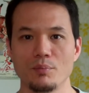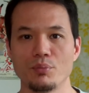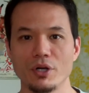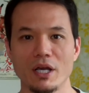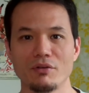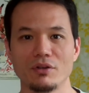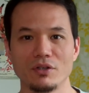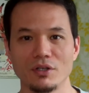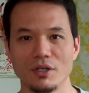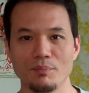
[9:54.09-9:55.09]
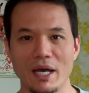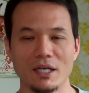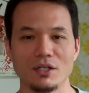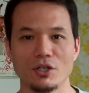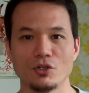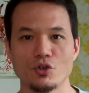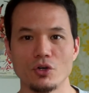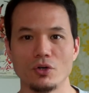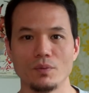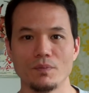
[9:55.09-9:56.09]
bring everything back into
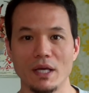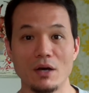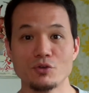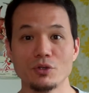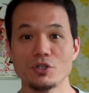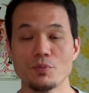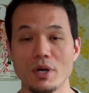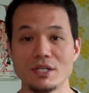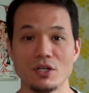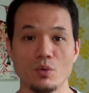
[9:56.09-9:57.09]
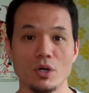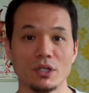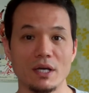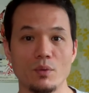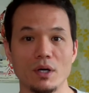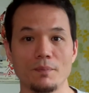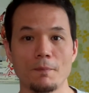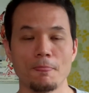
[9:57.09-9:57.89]
control. And I was really surprised that it worked that well.